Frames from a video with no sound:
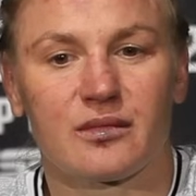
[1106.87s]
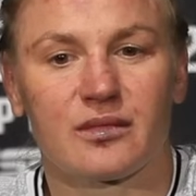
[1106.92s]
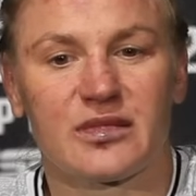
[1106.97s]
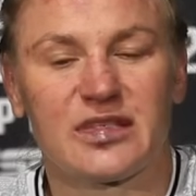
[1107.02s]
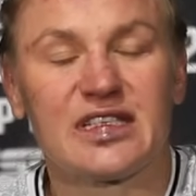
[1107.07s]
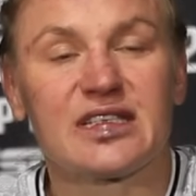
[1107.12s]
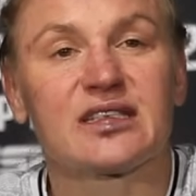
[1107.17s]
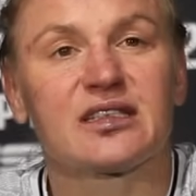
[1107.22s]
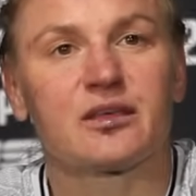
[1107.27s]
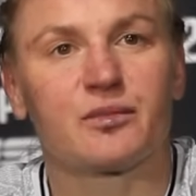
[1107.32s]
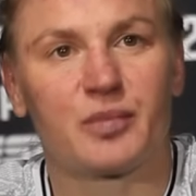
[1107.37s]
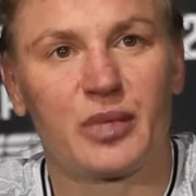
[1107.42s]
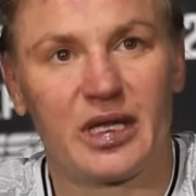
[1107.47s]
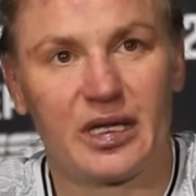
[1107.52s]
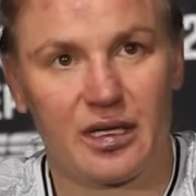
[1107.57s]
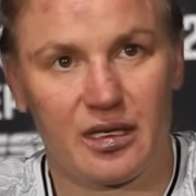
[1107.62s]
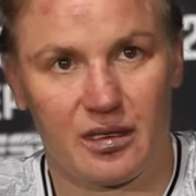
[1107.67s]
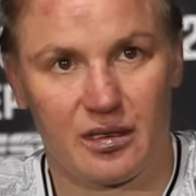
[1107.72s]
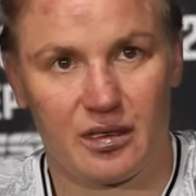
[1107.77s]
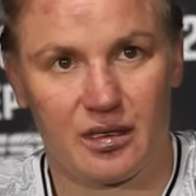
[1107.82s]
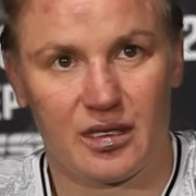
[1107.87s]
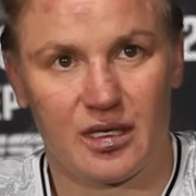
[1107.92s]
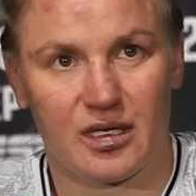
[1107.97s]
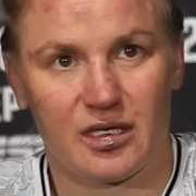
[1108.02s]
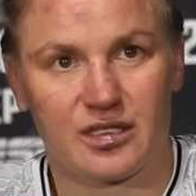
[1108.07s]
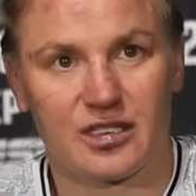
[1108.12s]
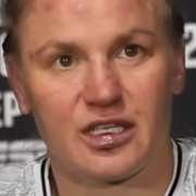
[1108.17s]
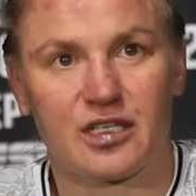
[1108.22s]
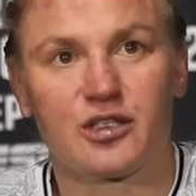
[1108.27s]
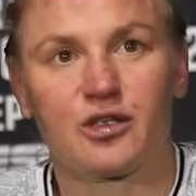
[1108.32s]
discipline
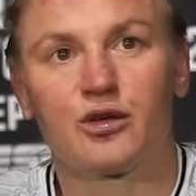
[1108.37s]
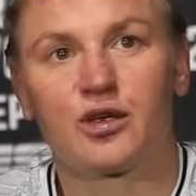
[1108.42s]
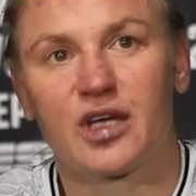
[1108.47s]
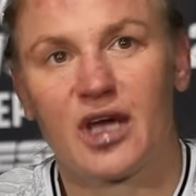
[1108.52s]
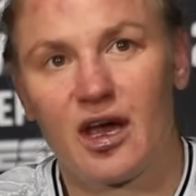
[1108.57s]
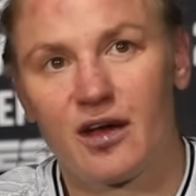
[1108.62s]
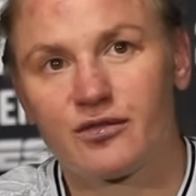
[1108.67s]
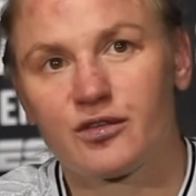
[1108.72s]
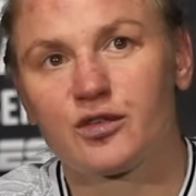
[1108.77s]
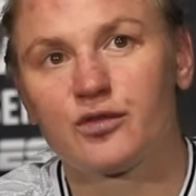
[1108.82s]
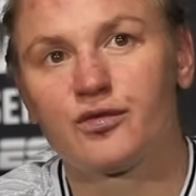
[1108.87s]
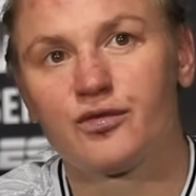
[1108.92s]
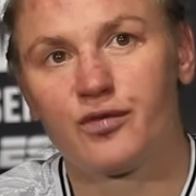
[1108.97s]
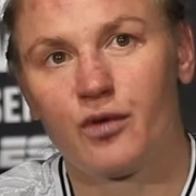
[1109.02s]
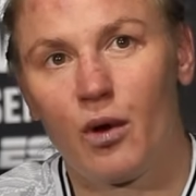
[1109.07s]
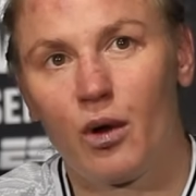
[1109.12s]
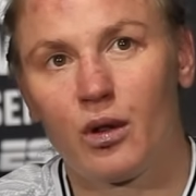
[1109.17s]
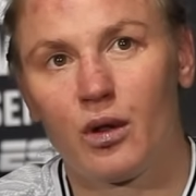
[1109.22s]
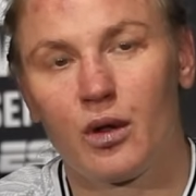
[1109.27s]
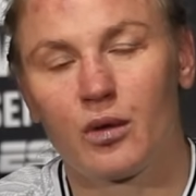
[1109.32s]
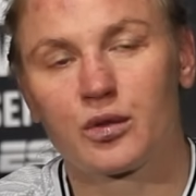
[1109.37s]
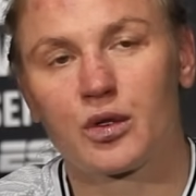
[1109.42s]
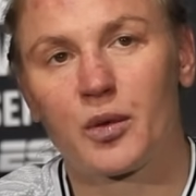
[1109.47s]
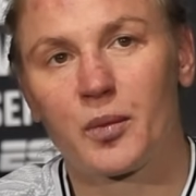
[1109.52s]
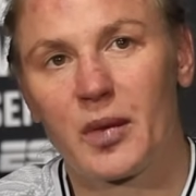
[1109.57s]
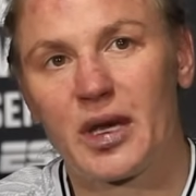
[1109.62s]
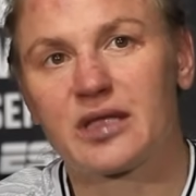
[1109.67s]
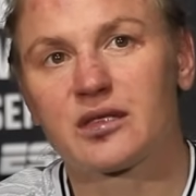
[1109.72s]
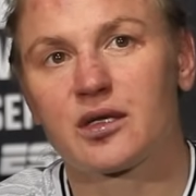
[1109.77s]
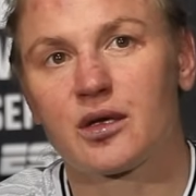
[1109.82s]
that you have to follow no
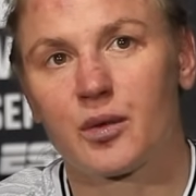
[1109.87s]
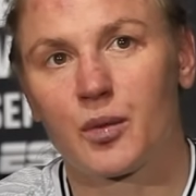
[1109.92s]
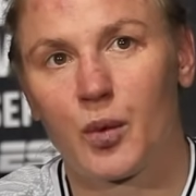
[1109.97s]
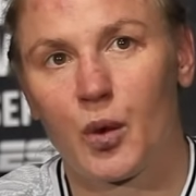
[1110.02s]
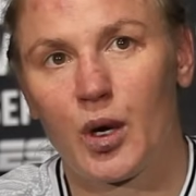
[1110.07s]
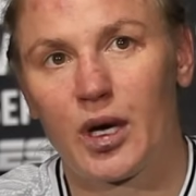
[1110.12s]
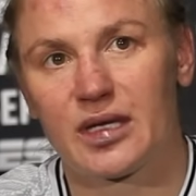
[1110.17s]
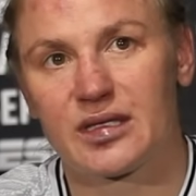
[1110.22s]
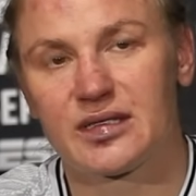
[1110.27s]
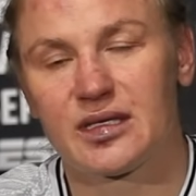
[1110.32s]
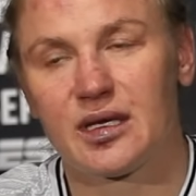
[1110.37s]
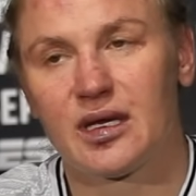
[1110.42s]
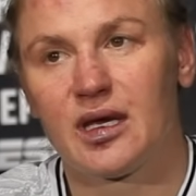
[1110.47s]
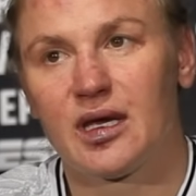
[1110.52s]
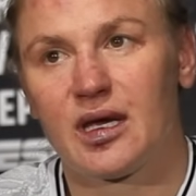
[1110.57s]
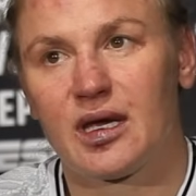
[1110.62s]
matter what.